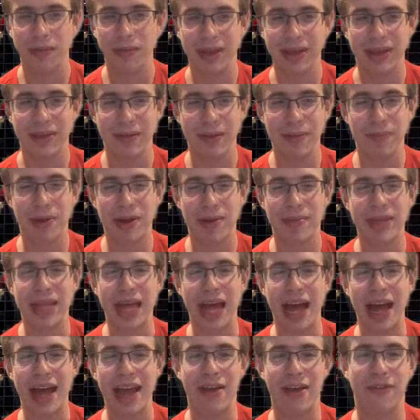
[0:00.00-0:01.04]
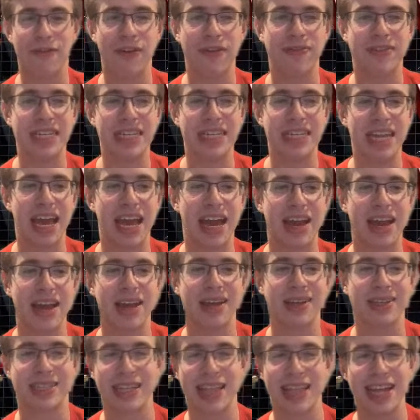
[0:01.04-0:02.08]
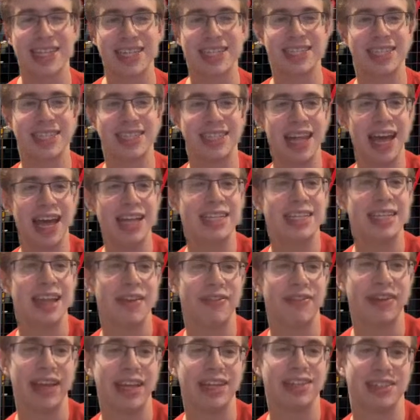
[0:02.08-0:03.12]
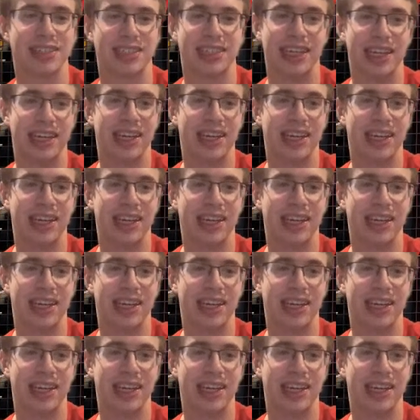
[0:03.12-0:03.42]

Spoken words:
We put him on the IL, 15-day IL. So that's definitely interesting.